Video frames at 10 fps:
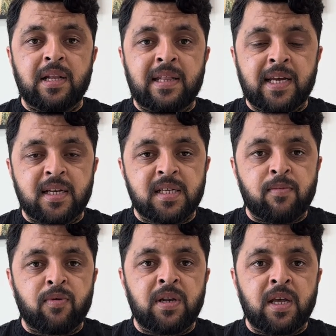Thickness
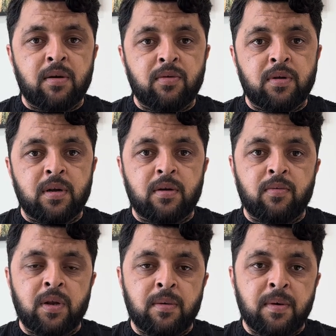upon layer
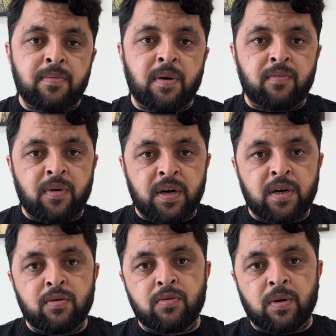will be from 20
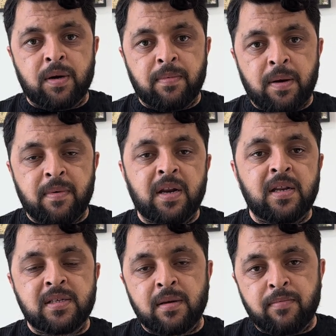to 25, or
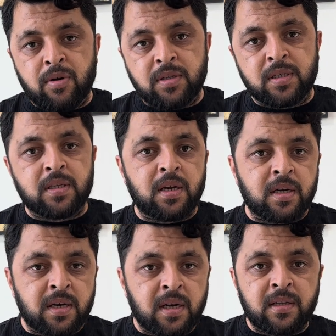in some projects
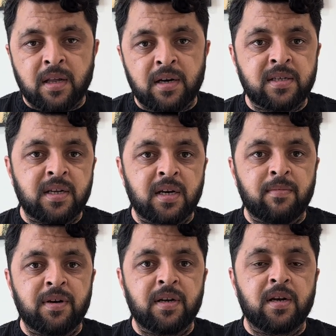till 30
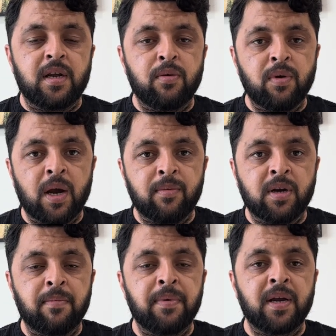centimeter. And we have to
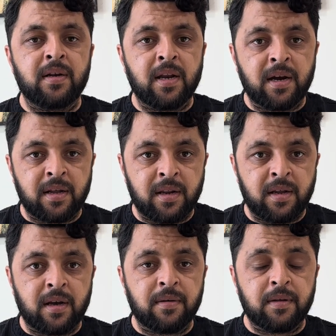compact that
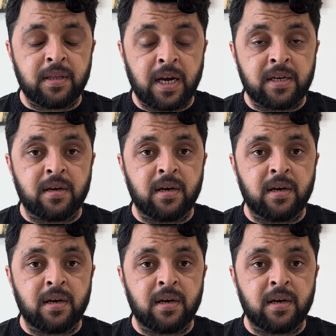area, that